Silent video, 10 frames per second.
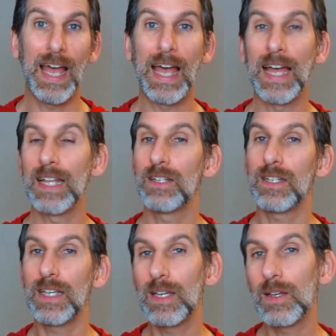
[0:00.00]
And
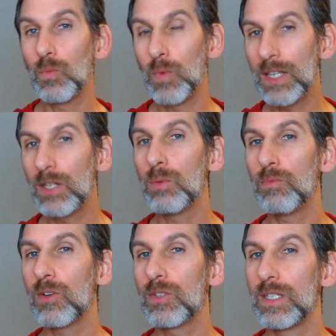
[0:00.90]
when you
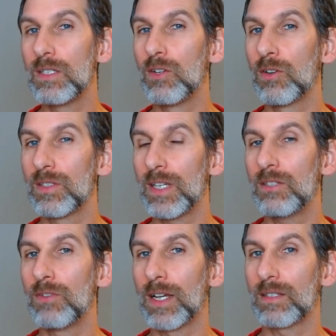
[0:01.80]
approach these
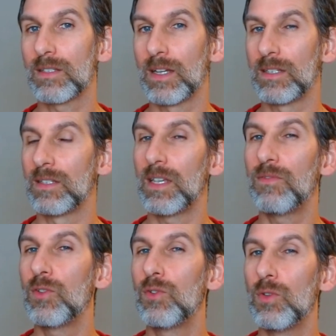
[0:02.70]
neurosensory exercises, if
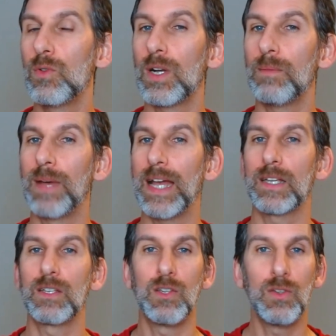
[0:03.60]
you do come back
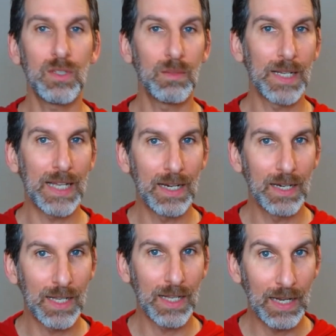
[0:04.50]
and use them again and
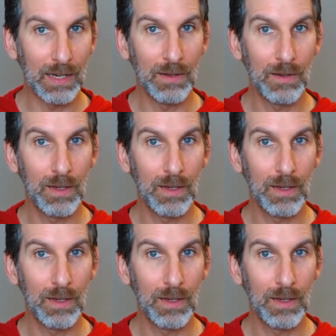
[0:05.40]
again,